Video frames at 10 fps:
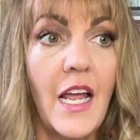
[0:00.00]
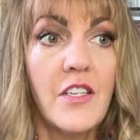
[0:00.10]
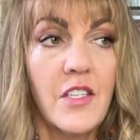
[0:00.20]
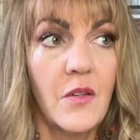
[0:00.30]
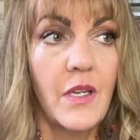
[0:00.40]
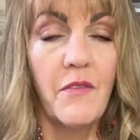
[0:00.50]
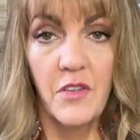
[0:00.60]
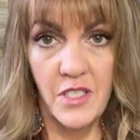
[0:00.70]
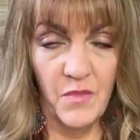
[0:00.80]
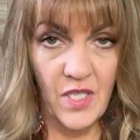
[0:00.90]
to give
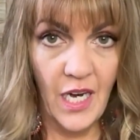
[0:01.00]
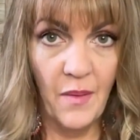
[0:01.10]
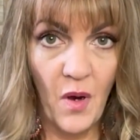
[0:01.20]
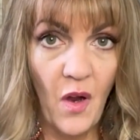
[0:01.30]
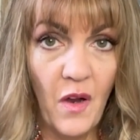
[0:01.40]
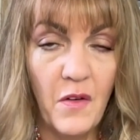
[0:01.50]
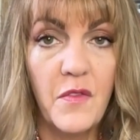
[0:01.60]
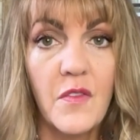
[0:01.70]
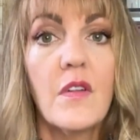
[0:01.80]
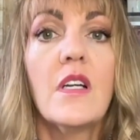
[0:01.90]
her some time
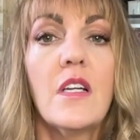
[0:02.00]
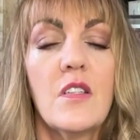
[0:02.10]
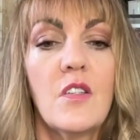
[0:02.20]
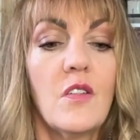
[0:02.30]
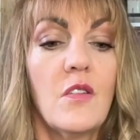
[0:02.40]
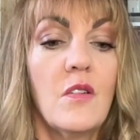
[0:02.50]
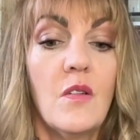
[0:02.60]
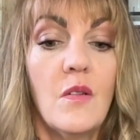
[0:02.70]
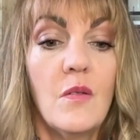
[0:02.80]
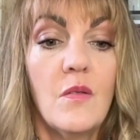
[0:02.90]
off,
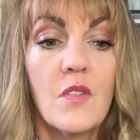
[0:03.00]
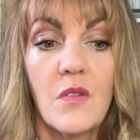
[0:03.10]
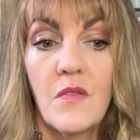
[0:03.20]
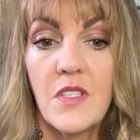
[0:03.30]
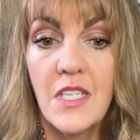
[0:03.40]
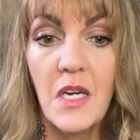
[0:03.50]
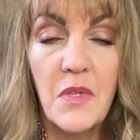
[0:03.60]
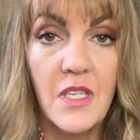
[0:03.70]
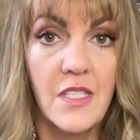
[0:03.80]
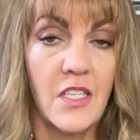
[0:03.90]
to sort of see
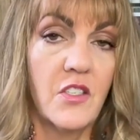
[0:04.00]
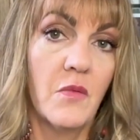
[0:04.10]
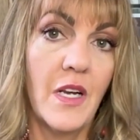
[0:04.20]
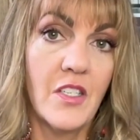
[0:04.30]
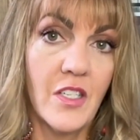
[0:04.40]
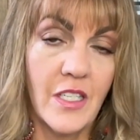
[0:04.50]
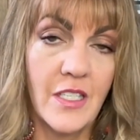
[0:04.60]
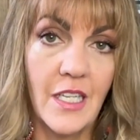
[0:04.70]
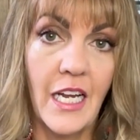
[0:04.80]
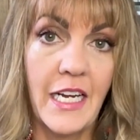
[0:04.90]
what this situation
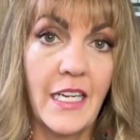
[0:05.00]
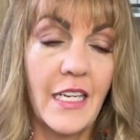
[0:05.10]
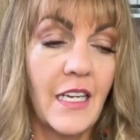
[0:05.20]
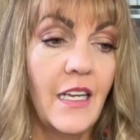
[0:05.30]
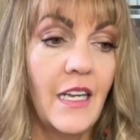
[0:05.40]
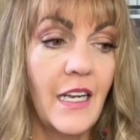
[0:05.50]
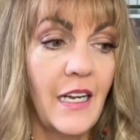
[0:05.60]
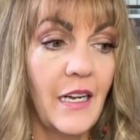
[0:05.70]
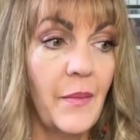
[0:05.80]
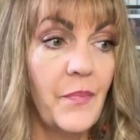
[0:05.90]
is like.
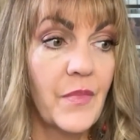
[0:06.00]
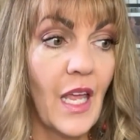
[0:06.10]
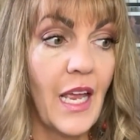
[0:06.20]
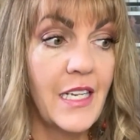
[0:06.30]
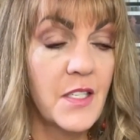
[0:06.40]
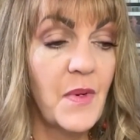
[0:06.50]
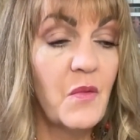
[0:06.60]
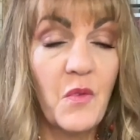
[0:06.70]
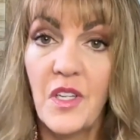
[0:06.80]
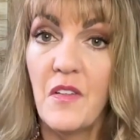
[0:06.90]
And it's
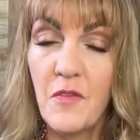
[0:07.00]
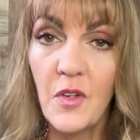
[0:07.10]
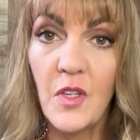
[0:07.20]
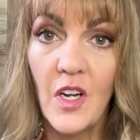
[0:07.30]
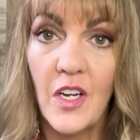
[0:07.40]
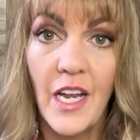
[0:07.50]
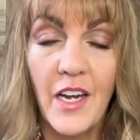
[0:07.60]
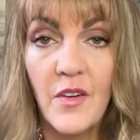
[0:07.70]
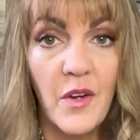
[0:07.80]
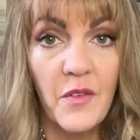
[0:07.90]
been really full on. I
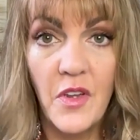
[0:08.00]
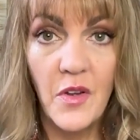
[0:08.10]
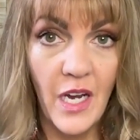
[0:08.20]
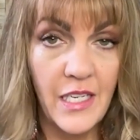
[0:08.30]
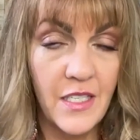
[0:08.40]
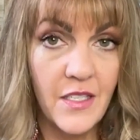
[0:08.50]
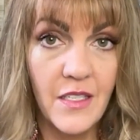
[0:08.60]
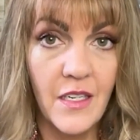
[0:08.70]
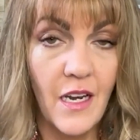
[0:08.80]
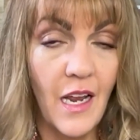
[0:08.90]
don't know if you
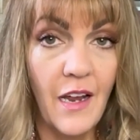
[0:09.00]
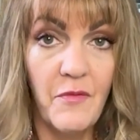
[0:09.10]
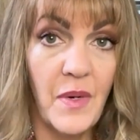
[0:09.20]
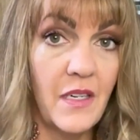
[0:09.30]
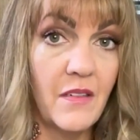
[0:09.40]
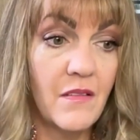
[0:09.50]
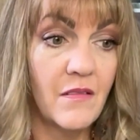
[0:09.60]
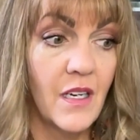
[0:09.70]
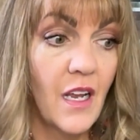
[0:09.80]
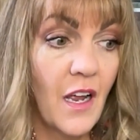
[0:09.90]
guys have been
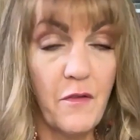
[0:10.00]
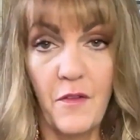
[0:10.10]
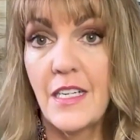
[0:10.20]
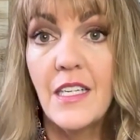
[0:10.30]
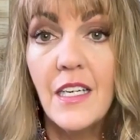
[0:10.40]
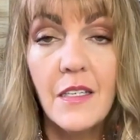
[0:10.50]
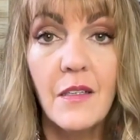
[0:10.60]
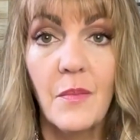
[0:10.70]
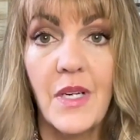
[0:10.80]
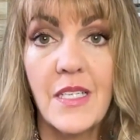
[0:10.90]
affected
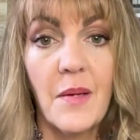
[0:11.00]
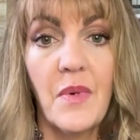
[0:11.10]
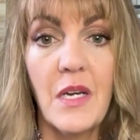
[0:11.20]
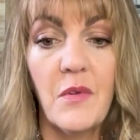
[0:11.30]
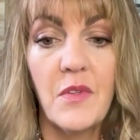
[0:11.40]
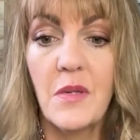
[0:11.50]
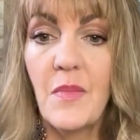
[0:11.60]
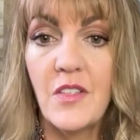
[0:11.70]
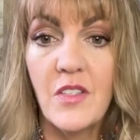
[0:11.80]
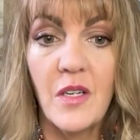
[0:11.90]
by somebody with
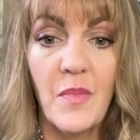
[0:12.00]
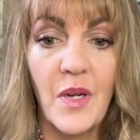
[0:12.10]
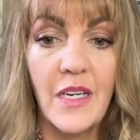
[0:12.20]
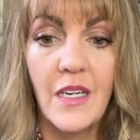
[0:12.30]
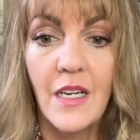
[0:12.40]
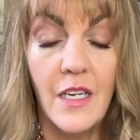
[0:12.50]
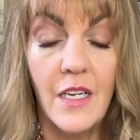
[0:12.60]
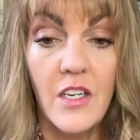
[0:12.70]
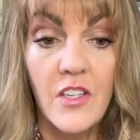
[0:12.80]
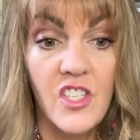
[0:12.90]
dementia, but
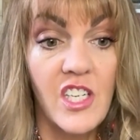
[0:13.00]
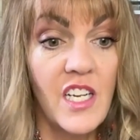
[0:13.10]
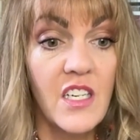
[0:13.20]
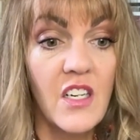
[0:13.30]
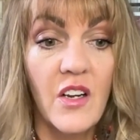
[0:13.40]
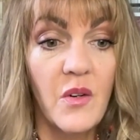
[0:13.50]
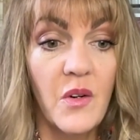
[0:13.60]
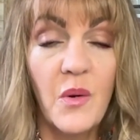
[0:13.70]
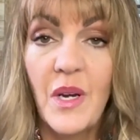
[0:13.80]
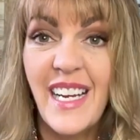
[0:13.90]
she doesn't know
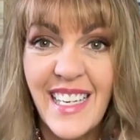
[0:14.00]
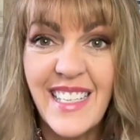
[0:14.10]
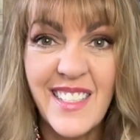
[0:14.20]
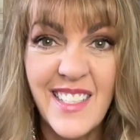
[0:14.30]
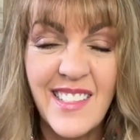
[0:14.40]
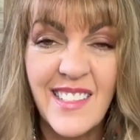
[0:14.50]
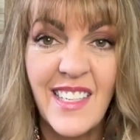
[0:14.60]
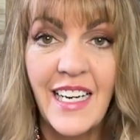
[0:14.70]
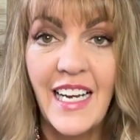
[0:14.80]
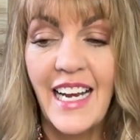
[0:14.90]
who he is.
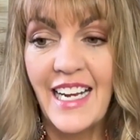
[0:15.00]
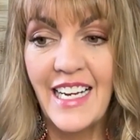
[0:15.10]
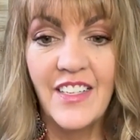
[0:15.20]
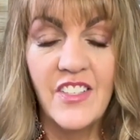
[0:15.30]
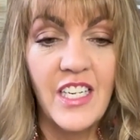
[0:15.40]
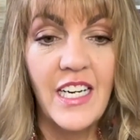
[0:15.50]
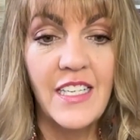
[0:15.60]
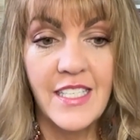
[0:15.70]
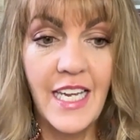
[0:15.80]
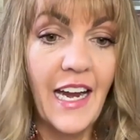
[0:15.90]
And she
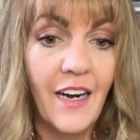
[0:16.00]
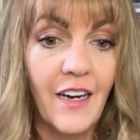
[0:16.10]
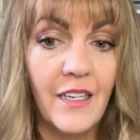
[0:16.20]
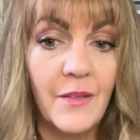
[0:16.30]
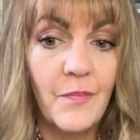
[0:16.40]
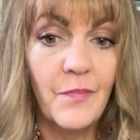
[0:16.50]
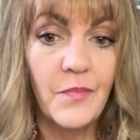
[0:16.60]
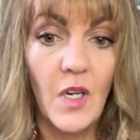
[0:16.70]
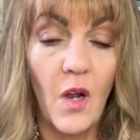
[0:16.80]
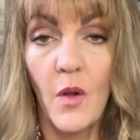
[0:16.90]
needs care
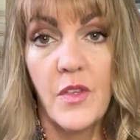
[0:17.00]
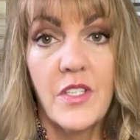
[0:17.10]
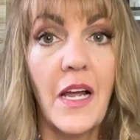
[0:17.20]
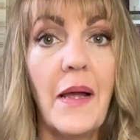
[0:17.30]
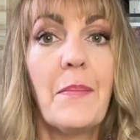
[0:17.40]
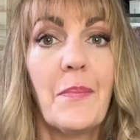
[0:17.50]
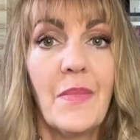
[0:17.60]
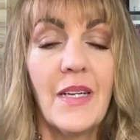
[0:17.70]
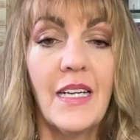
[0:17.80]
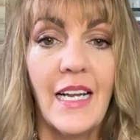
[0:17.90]
all the time.
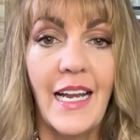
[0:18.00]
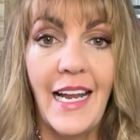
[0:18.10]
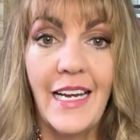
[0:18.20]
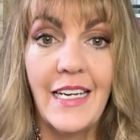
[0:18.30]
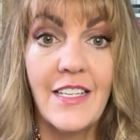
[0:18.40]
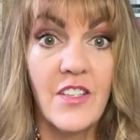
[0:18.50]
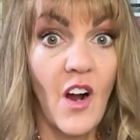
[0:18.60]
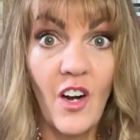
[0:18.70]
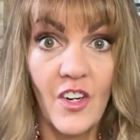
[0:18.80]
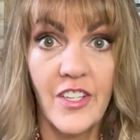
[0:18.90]
And it's
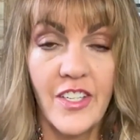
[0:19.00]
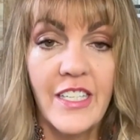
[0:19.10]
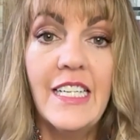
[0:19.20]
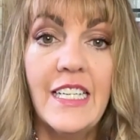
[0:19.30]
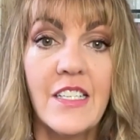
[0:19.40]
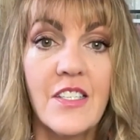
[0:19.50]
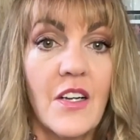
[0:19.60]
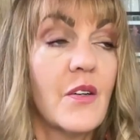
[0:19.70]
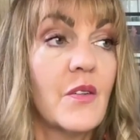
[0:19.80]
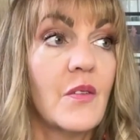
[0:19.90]
hard.
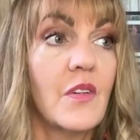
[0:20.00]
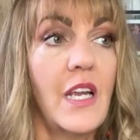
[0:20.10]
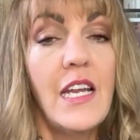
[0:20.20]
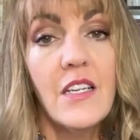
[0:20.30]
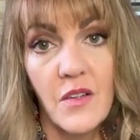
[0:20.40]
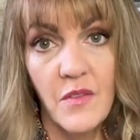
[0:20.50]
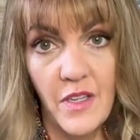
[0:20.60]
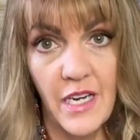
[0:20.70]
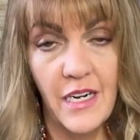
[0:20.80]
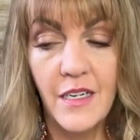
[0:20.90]
So he's over
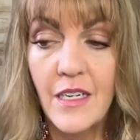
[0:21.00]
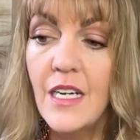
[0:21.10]
there.